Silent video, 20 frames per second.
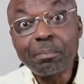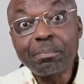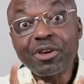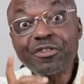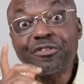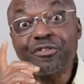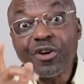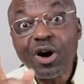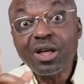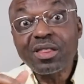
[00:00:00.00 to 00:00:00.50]
But
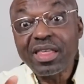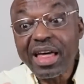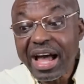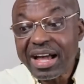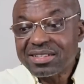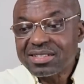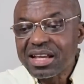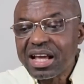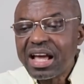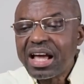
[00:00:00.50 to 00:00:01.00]
before
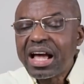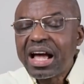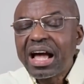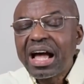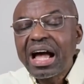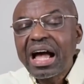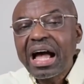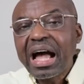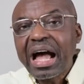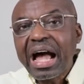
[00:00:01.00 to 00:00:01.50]
that,
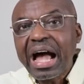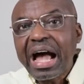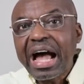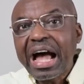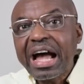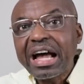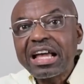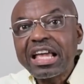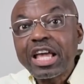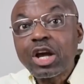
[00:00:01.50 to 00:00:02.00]

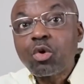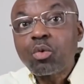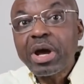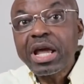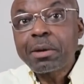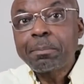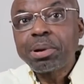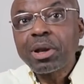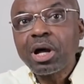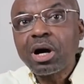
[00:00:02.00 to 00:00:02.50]
a
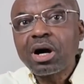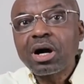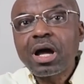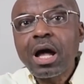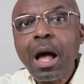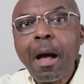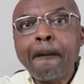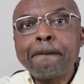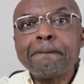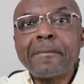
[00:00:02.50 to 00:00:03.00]
quick
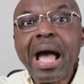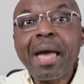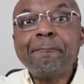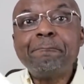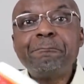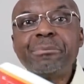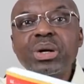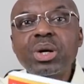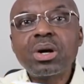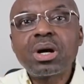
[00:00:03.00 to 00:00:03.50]
plug,
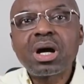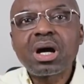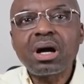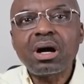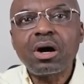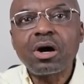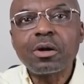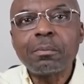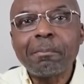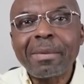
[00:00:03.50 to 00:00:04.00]
my
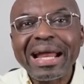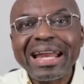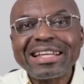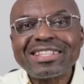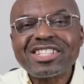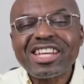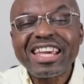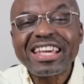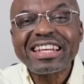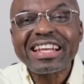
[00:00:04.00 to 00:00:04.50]
book on
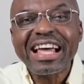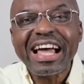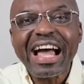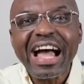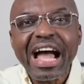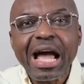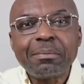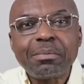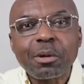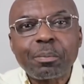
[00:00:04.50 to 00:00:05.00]
managing
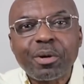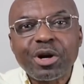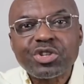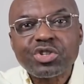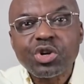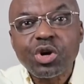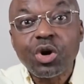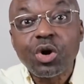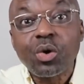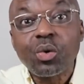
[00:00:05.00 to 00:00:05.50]
high blood
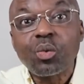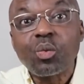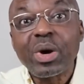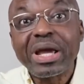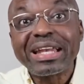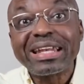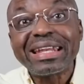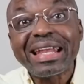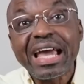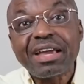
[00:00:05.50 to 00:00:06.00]
pressure
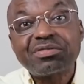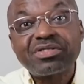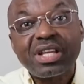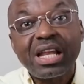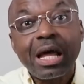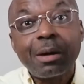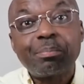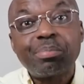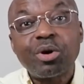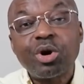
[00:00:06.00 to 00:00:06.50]
with
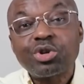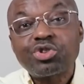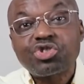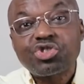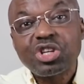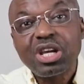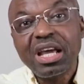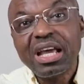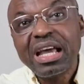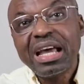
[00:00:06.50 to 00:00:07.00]
lifestyle
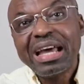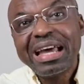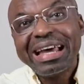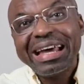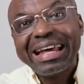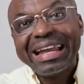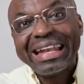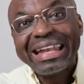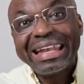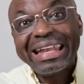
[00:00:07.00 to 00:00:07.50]
approach.
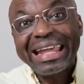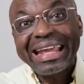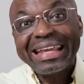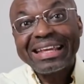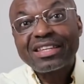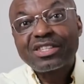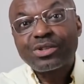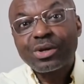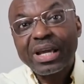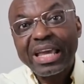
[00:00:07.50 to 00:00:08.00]

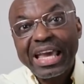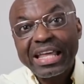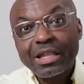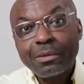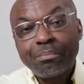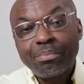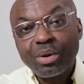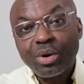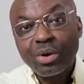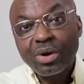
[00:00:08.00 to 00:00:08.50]
Links to
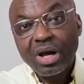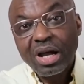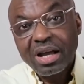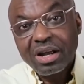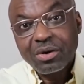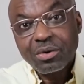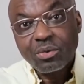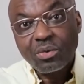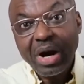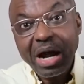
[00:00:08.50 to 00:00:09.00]
get the book
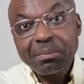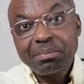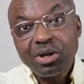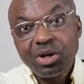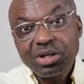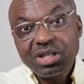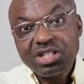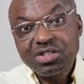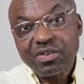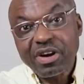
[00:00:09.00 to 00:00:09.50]
right
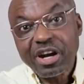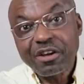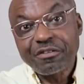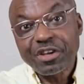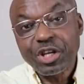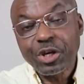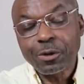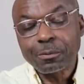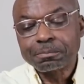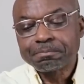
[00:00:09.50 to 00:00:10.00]
below this very
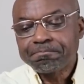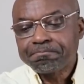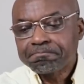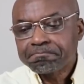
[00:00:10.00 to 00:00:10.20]
video.